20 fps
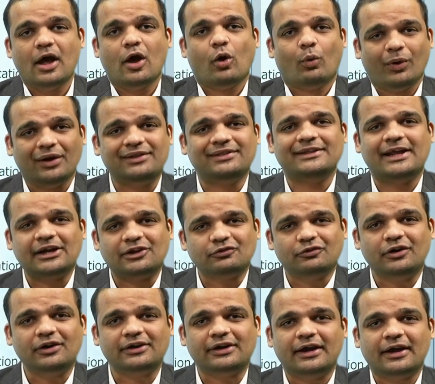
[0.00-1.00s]
With
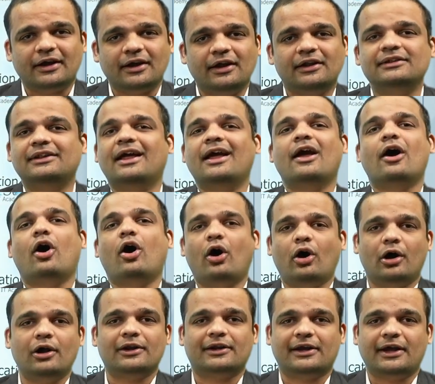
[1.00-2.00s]
networking, they
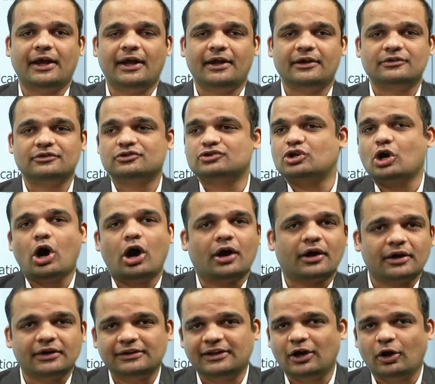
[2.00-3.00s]
all can
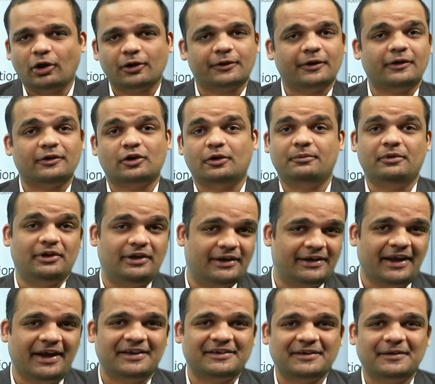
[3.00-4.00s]
talk, they all can
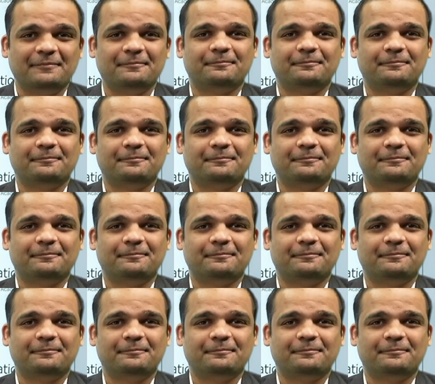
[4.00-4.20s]
communicate.